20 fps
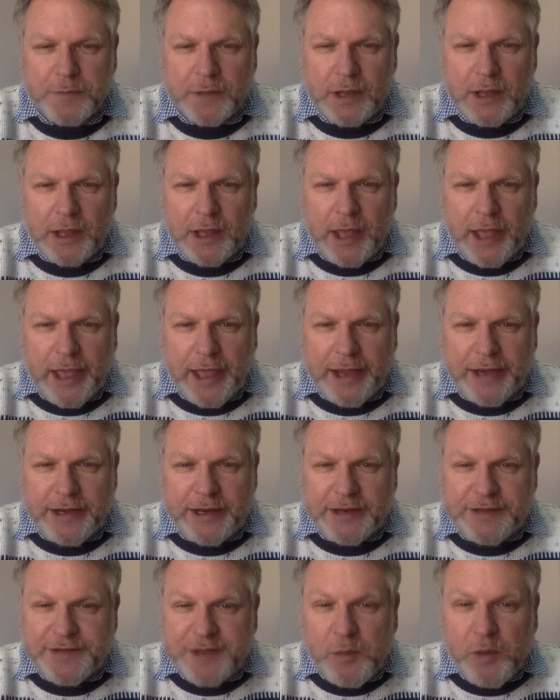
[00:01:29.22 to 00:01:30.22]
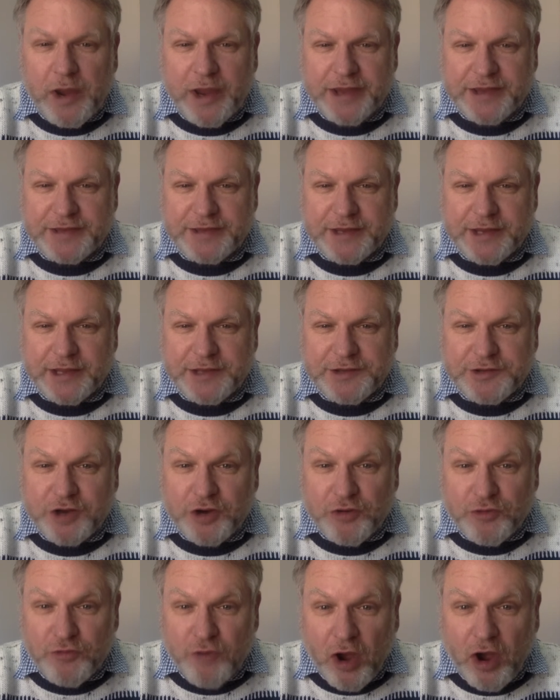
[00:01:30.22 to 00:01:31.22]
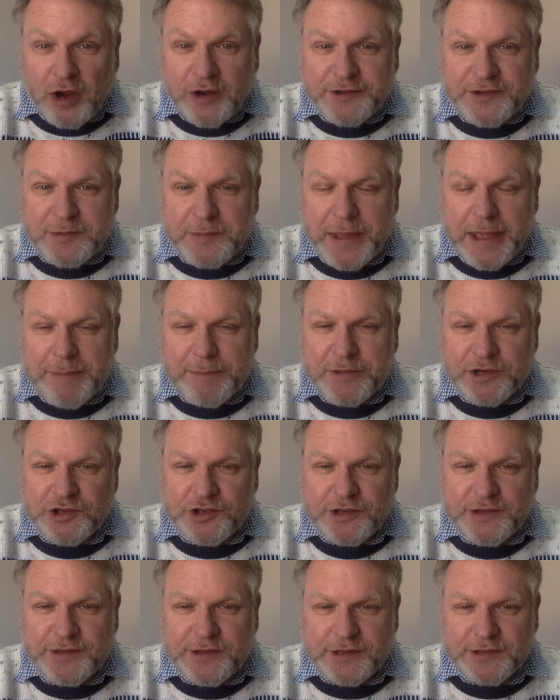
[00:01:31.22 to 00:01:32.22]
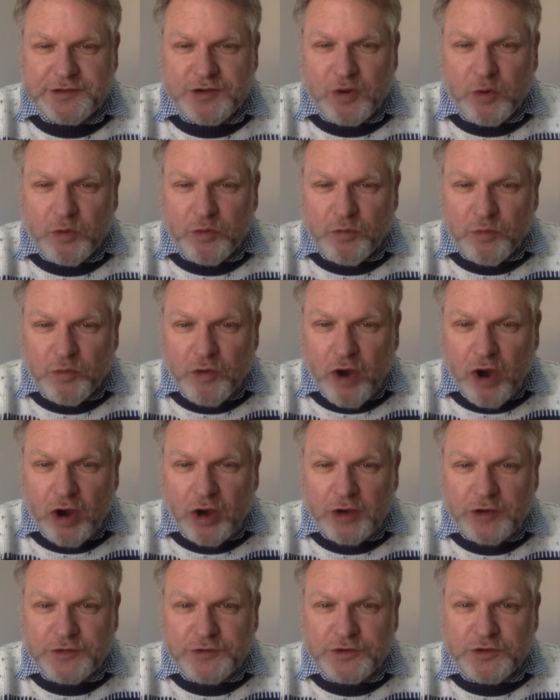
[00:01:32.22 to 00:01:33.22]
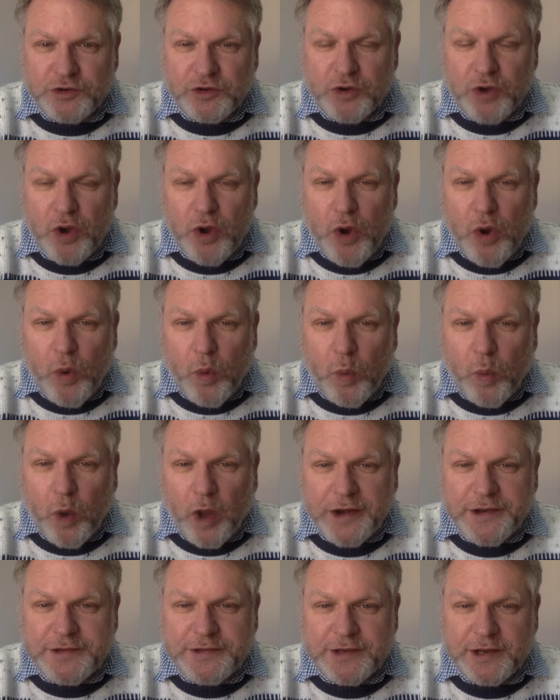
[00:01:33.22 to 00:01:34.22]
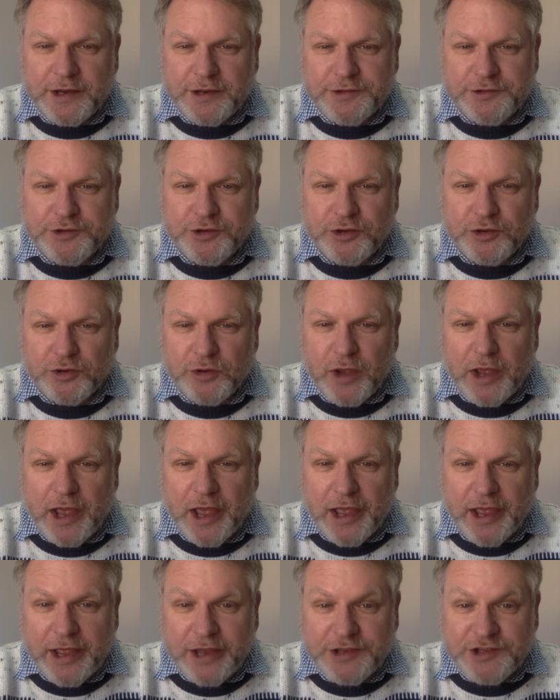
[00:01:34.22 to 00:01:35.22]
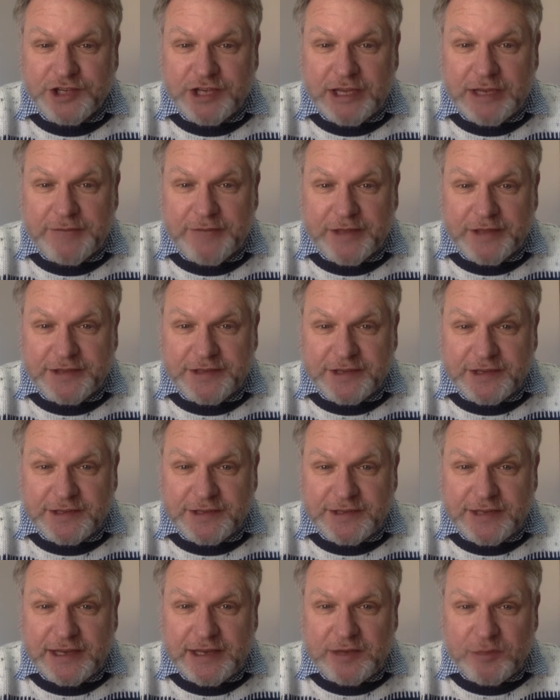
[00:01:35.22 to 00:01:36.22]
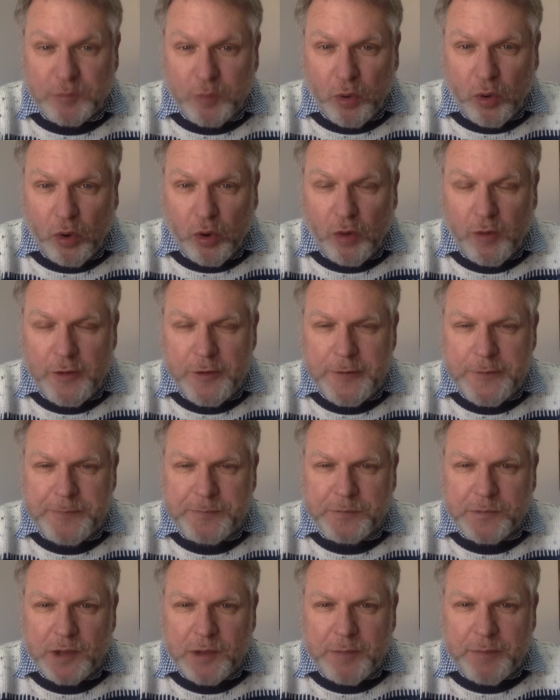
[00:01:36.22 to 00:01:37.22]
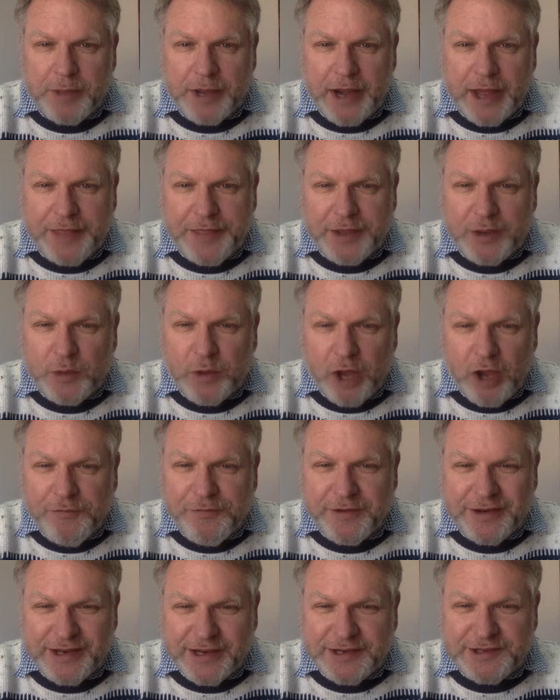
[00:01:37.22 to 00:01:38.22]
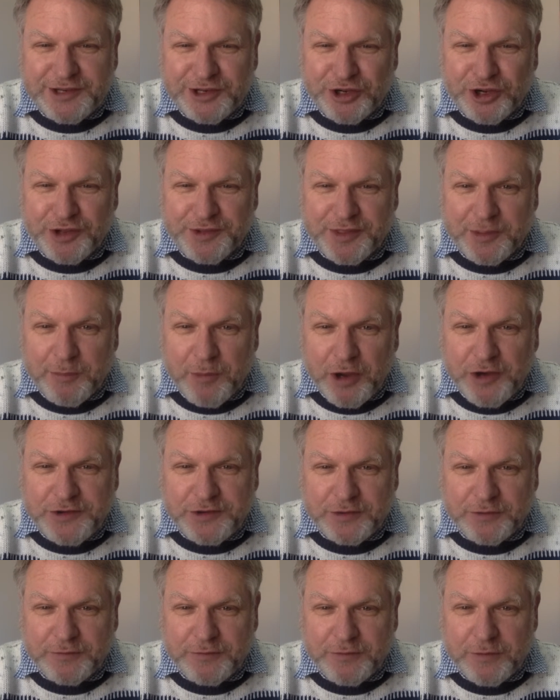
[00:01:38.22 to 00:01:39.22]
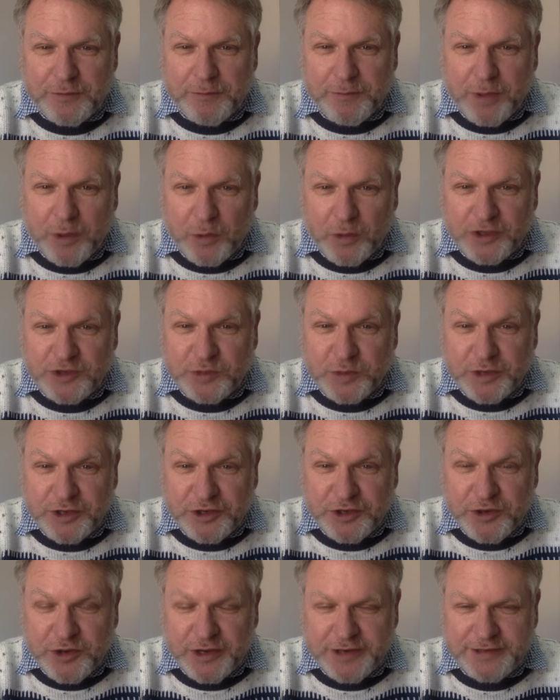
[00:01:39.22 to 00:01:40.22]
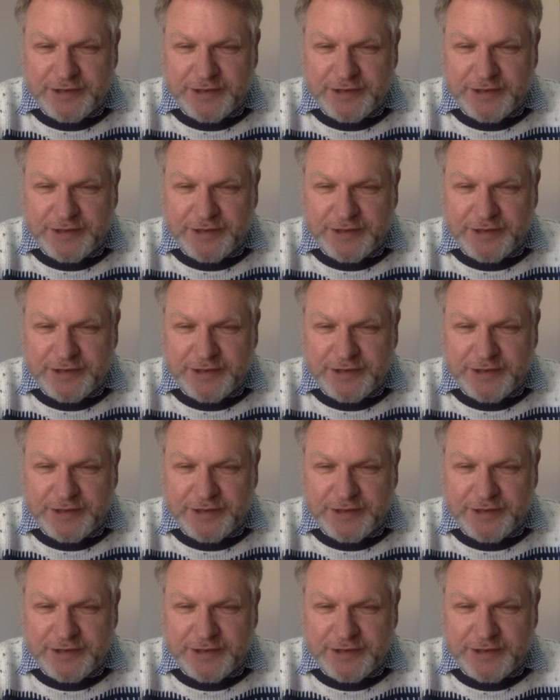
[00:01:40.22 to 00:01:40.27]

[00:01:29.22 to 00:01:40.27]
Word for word: And in some ways, it's not wrong to be ambitious. It's not wrong to want to uh, achieve and succeed more. But I think we often need to look at the motive by which we do it.